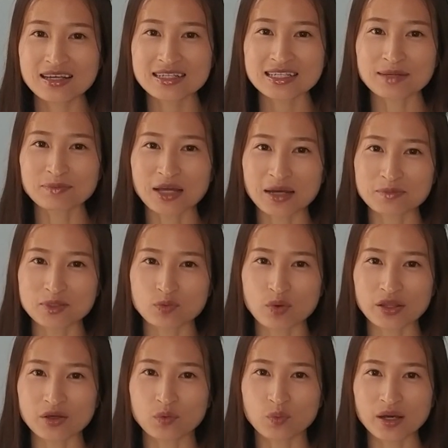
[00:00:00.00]
Sometimes
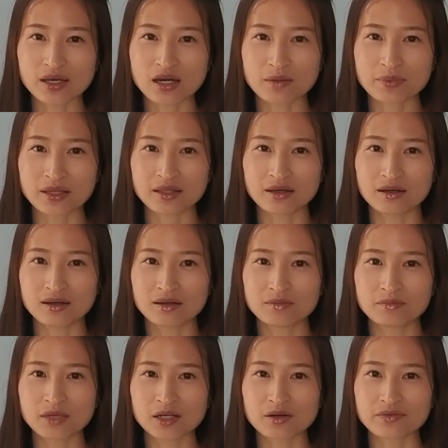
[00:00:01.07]
when you wake up in the
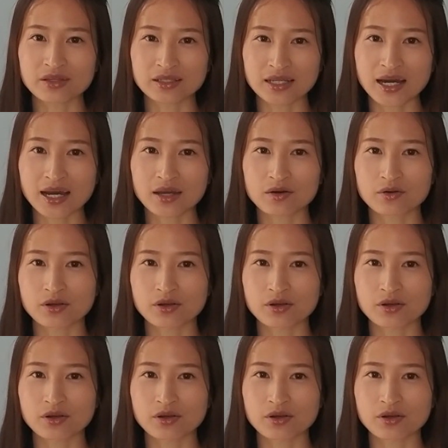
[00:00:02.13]
middle of the night,